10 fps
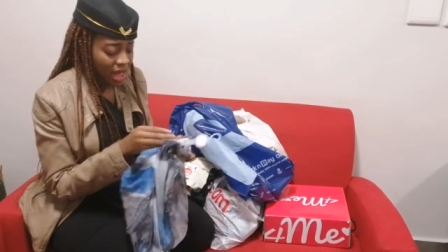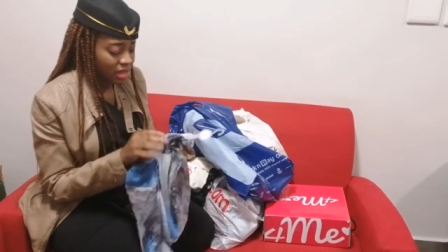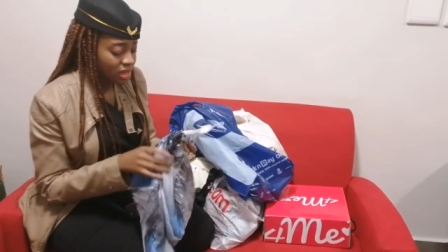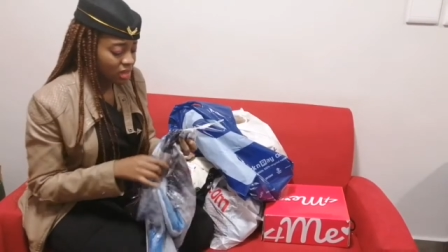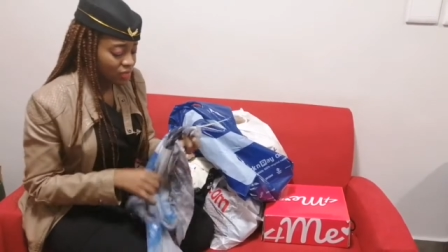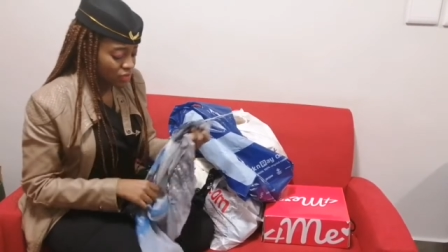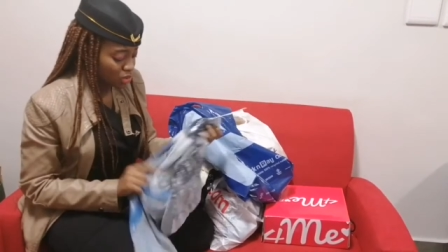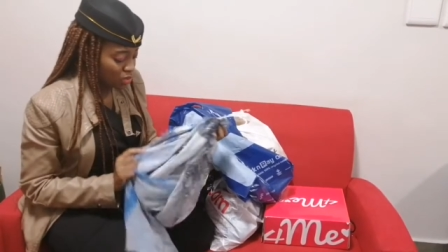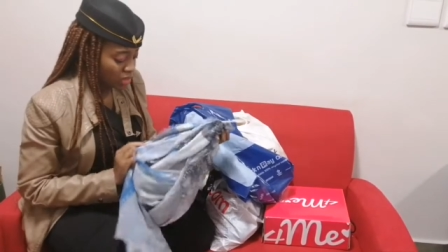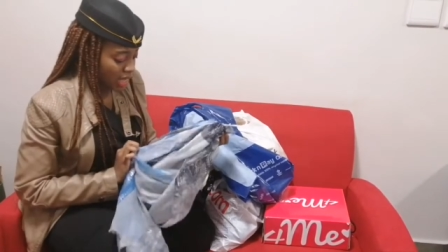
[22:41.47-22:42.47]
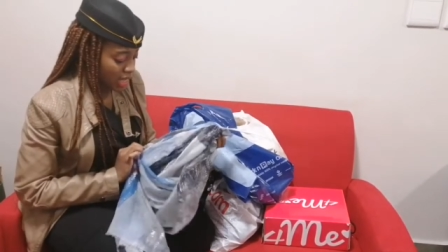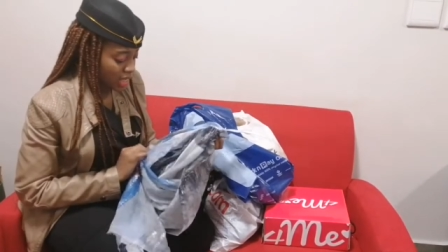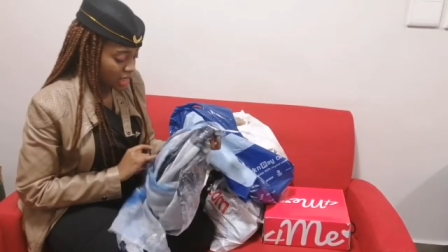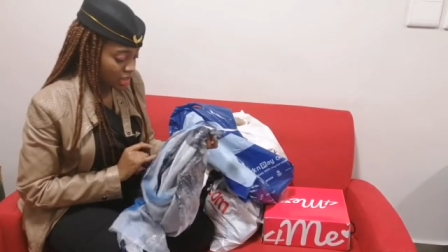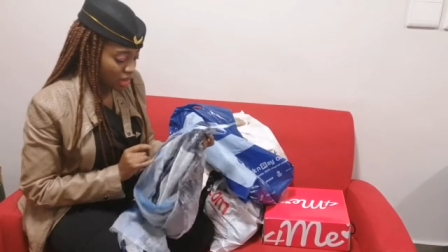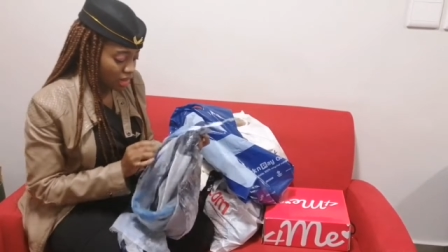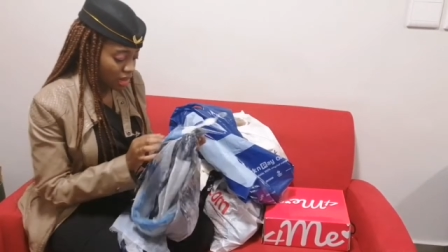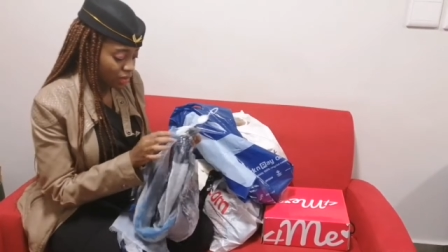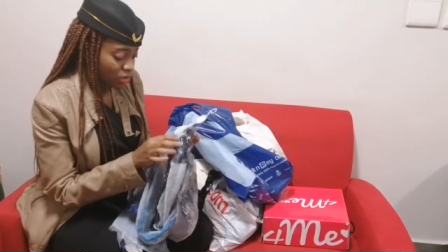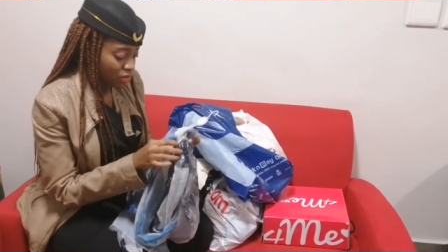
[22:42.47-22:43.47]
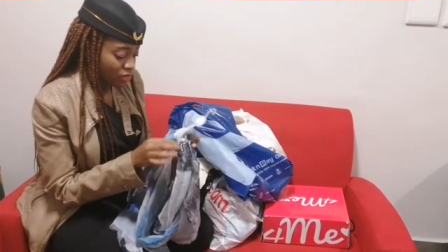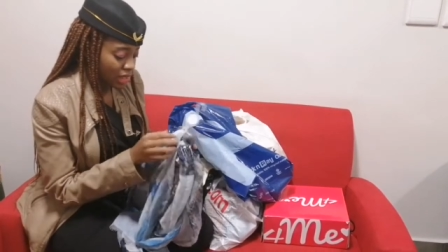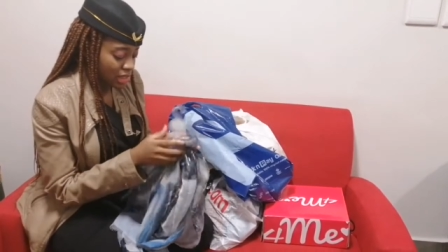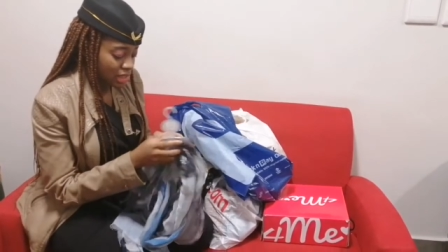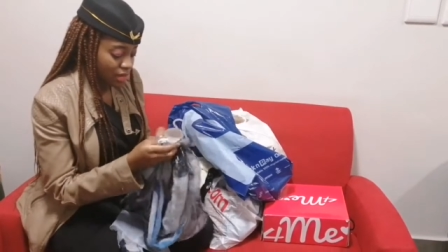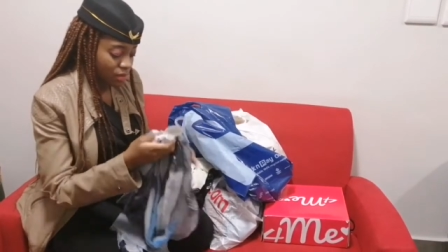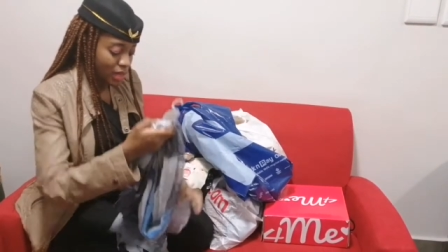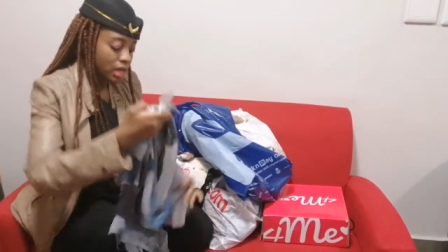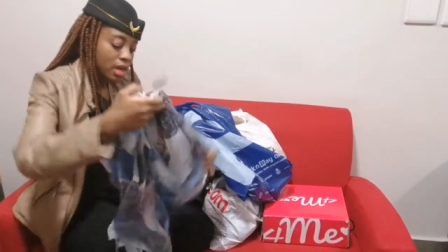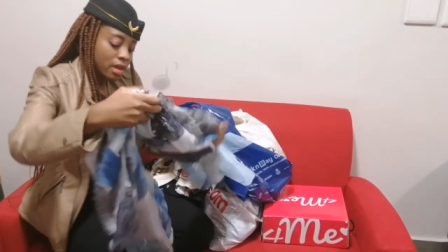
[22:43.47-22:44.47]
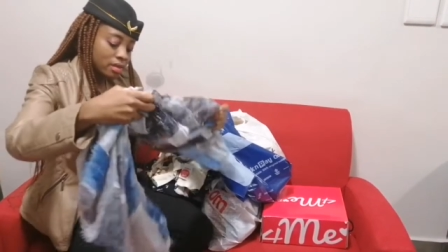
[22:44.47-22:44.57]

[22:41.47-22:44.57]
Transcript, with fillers: And if so, then I guess I'll have to go find another one.